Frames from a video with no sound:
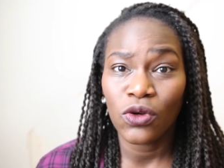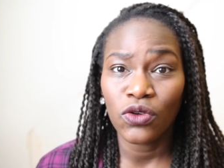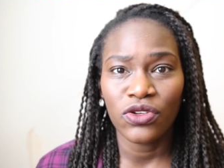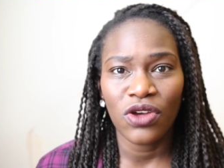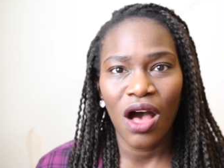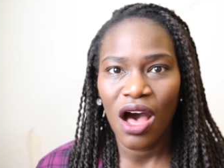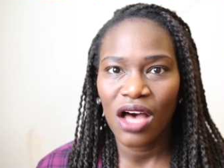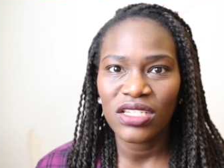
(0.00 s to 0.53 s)
All
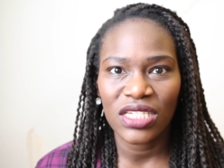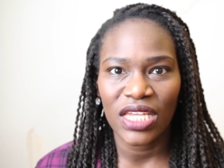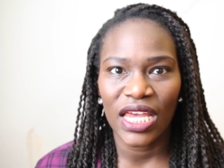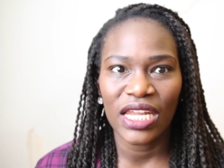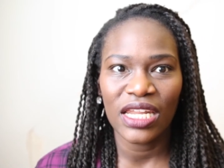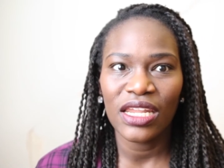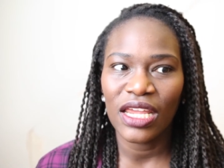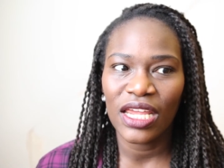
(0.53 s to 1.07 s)
you're
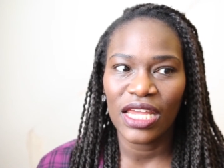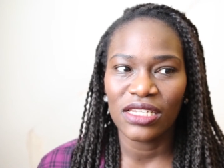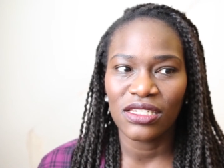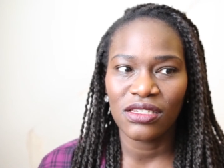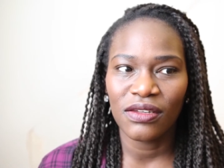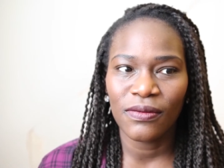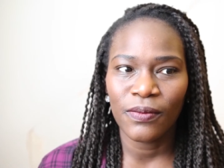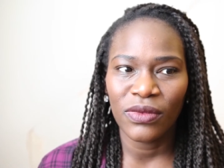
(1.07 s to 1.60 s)
asking
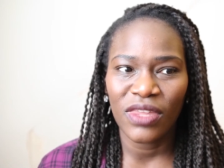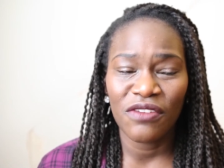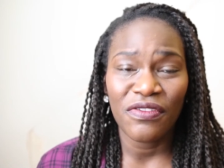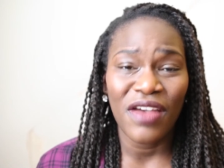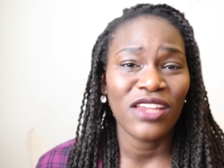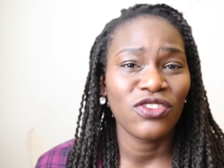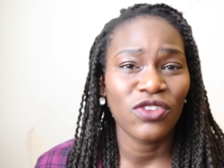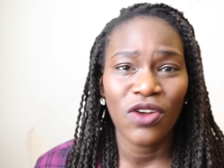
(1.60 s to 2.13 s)
is, in
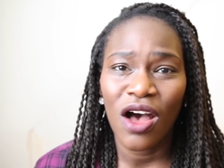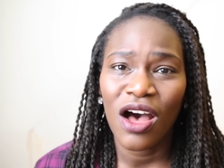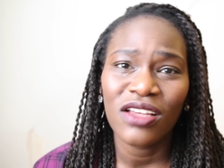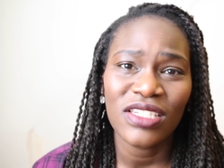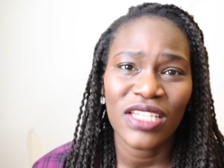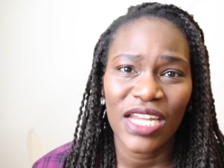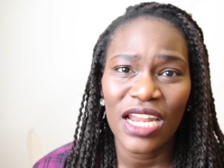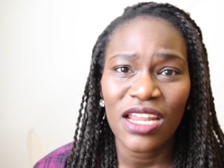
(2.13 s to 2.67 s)
fact, you're not
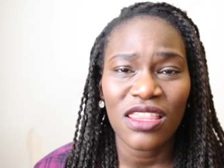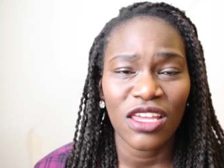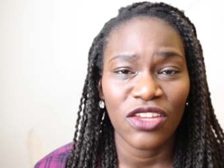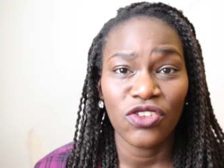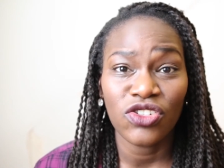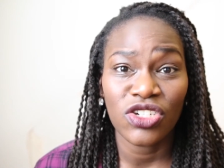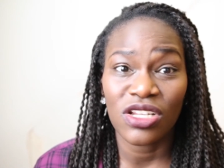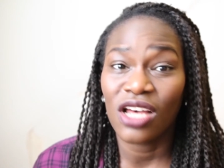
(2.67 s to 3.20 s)
asking anything.
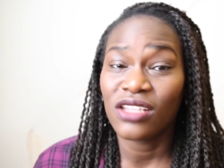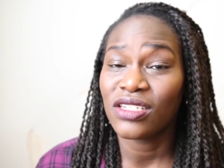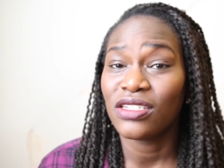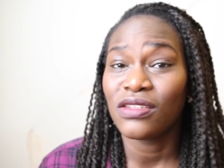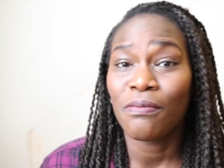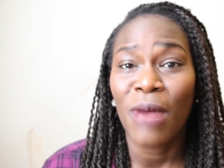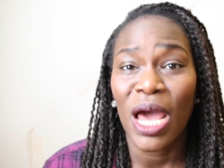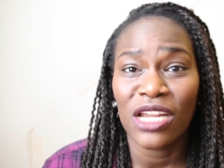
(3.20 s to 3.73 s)
You're just asking
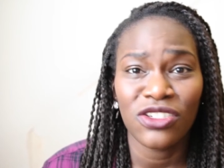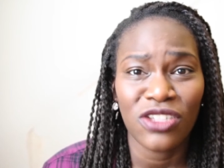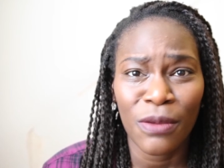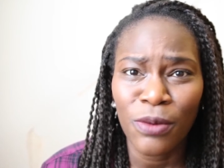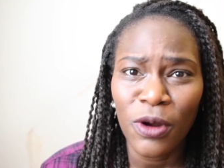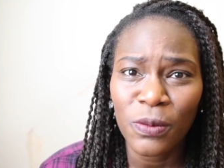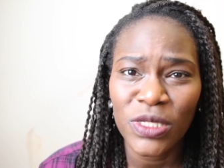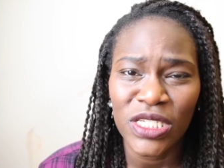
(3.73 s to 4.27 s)
to manage their
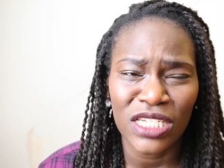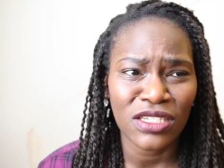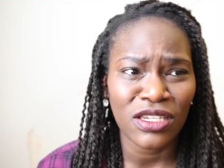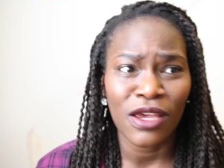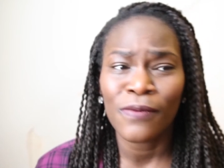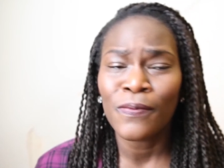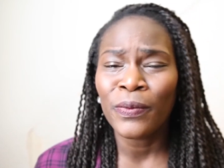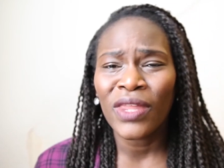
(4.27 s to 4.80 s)
property. So